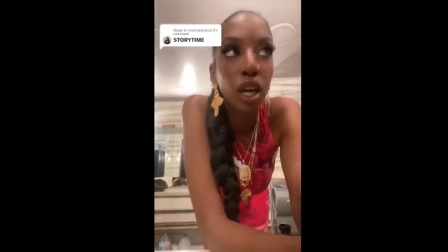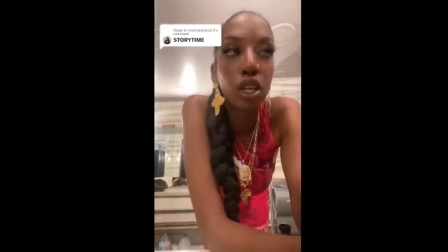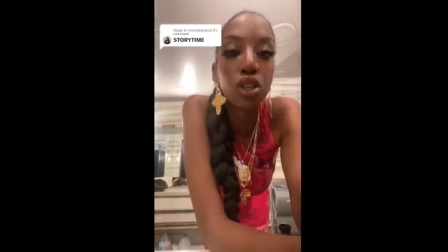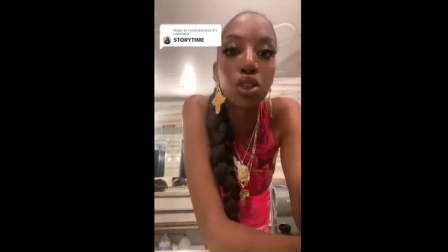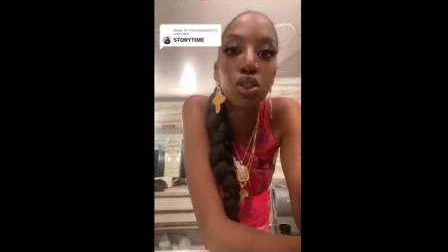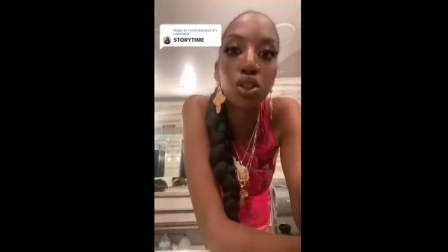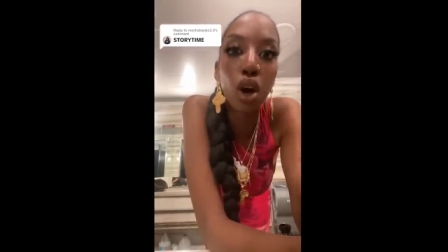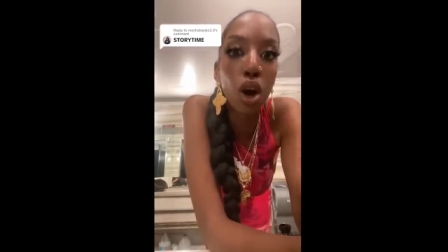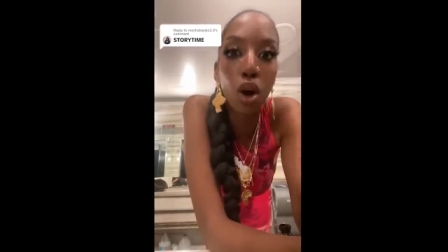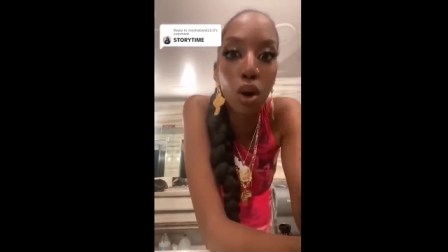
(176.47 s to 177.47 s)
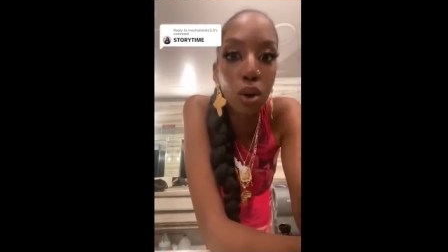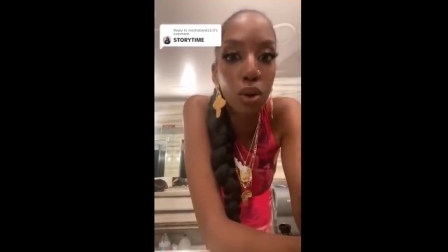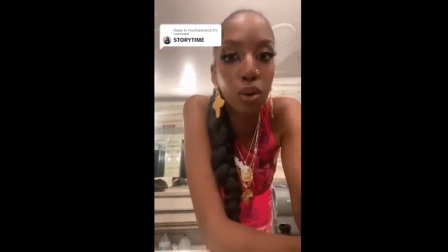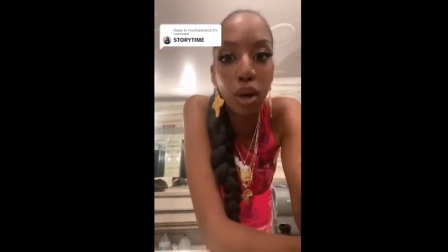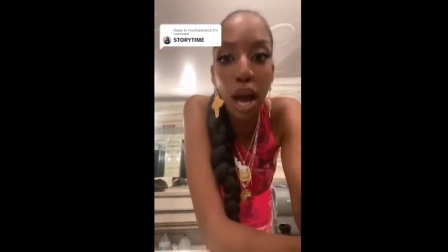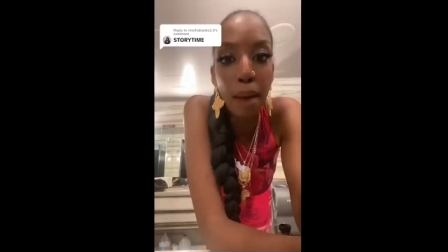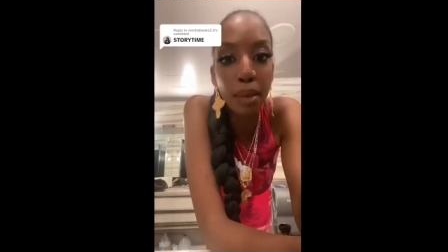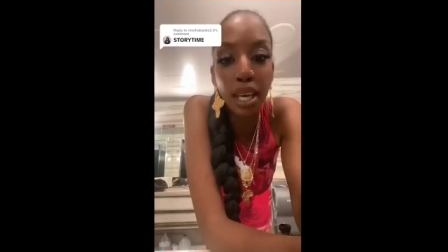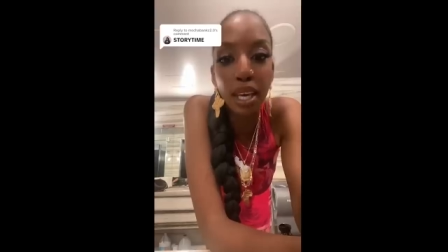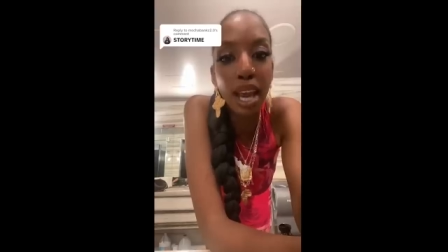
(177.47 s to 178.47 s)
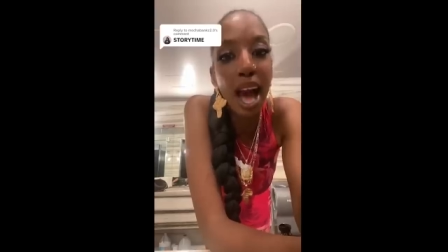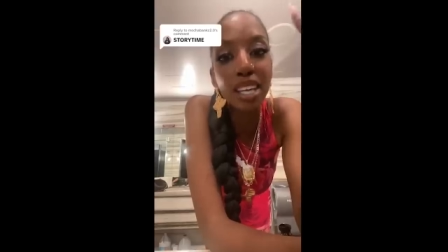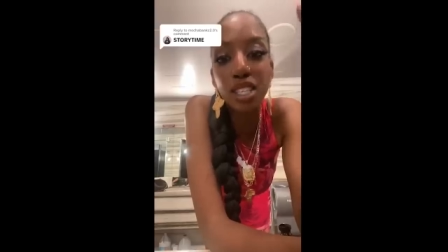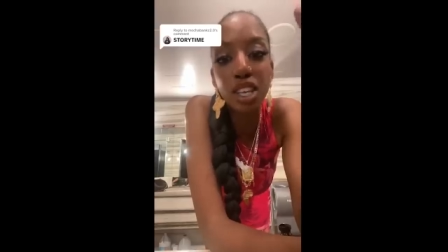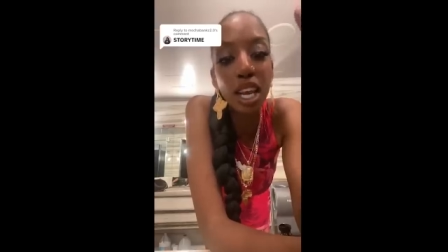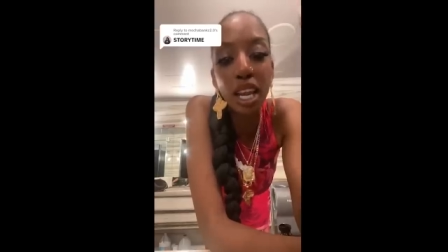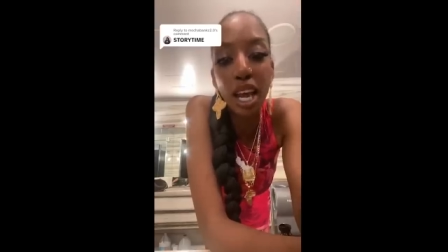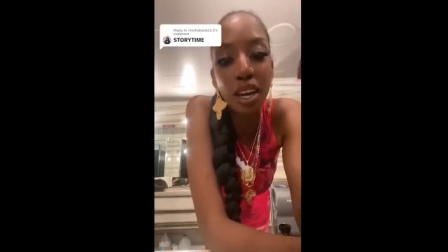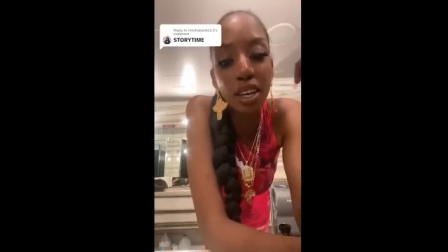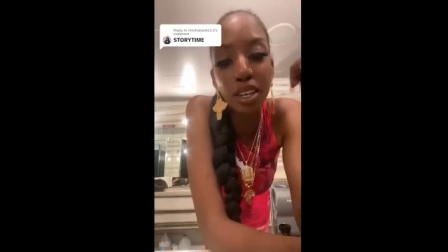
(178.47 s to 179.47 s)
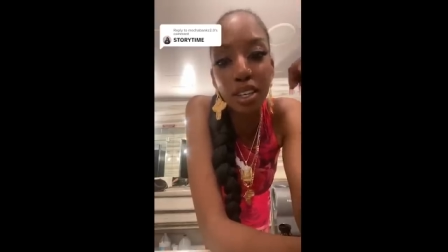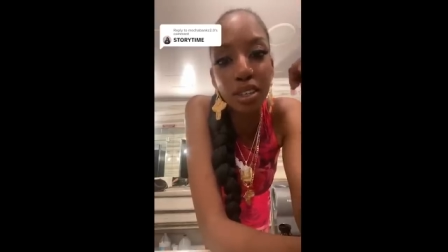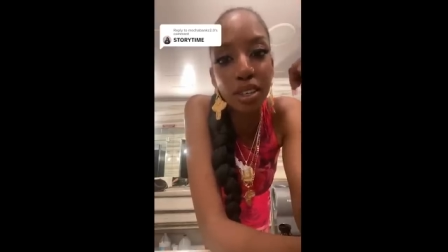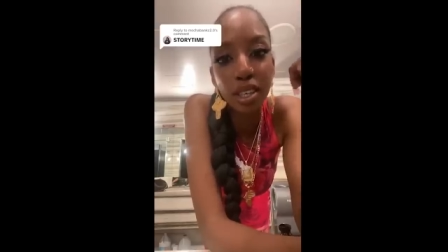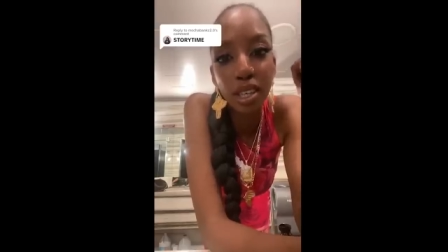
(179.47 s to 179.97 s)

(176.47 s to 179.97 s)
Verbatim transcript: So, I mean, I just couldn't let her,